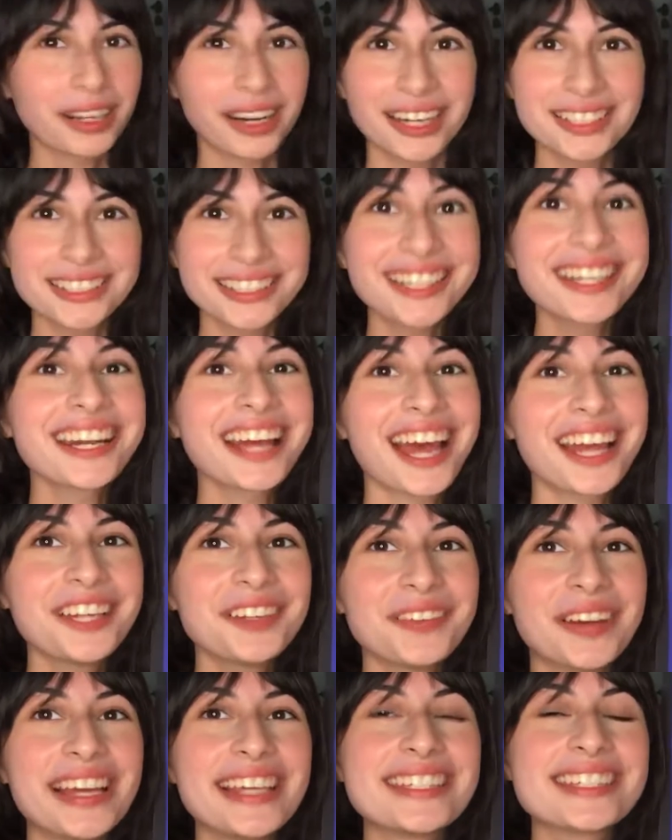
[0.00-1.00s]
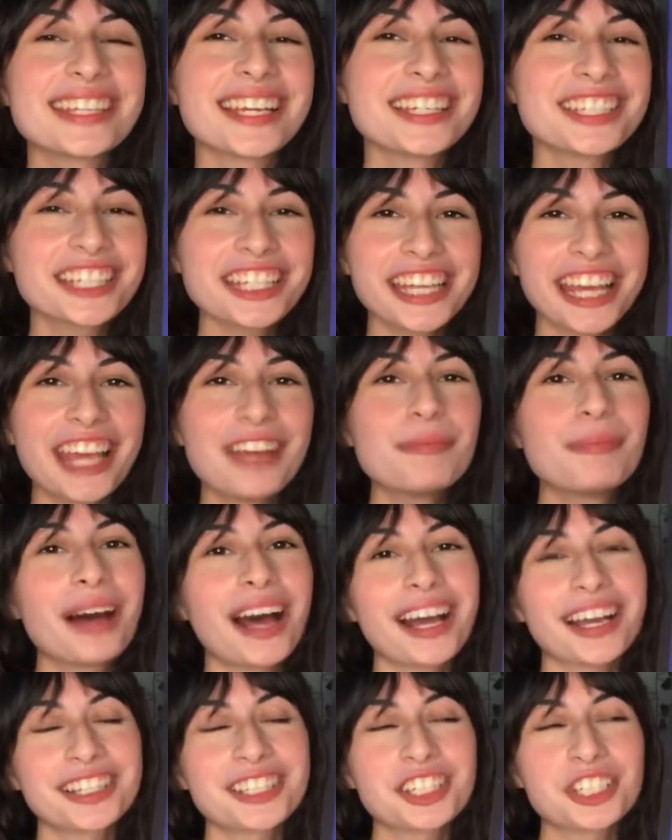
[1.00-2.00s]
I did it anyways. And she came
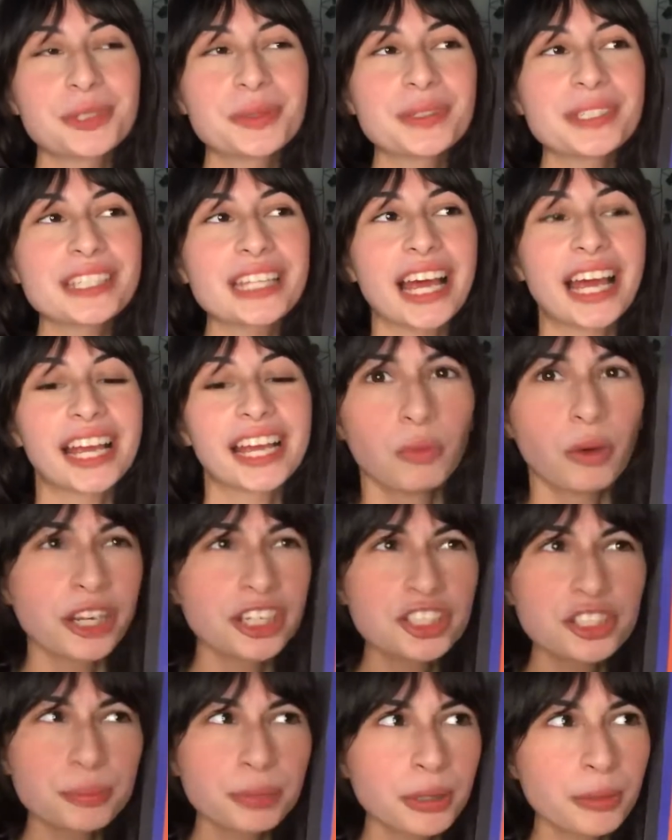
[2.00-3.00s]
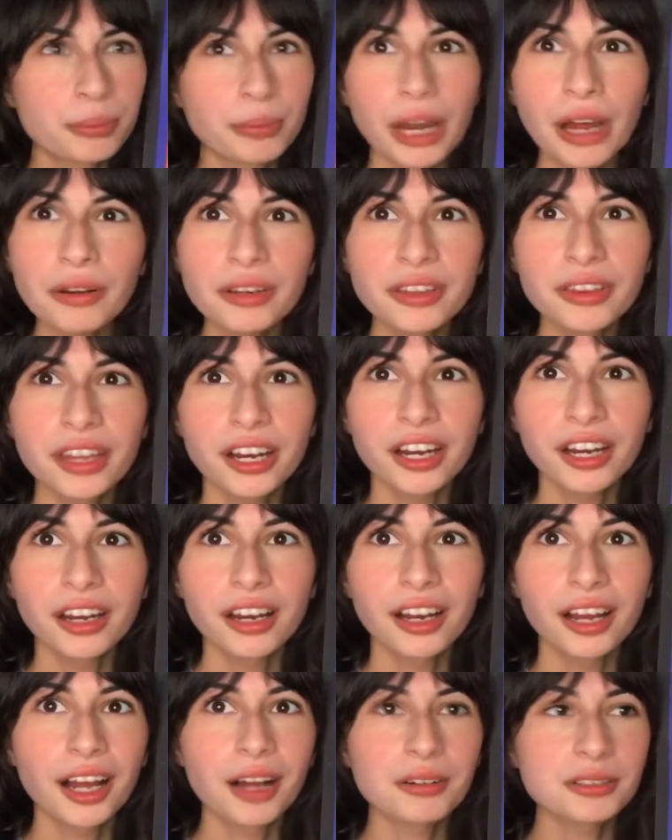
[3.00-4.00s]
back and she was like, why did you put brown in there?
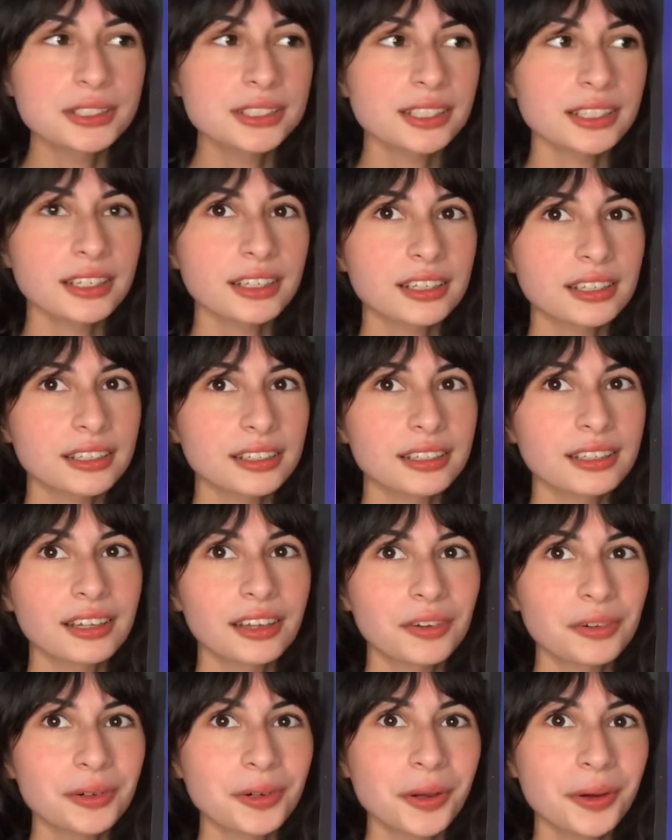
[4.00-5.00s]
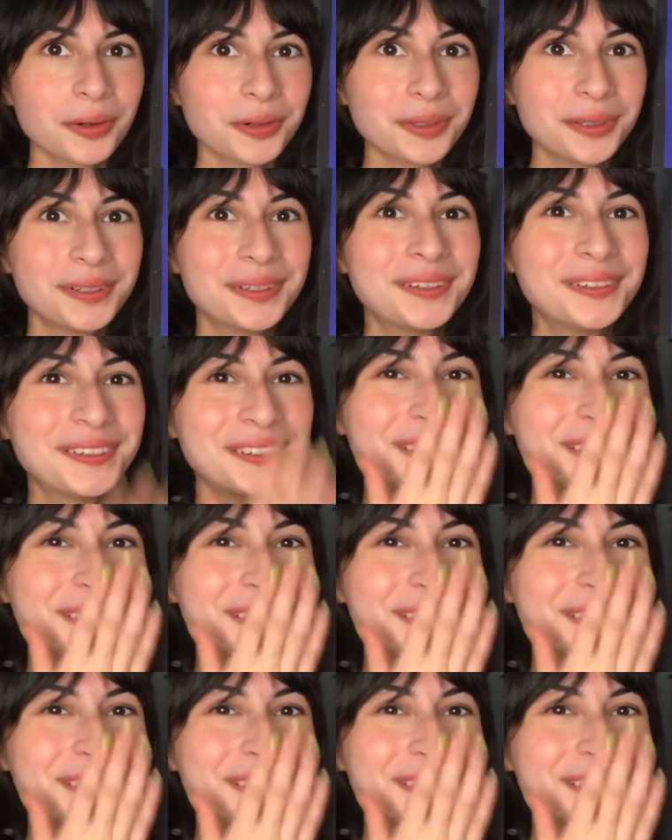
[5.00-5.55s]
I was like, I don't know.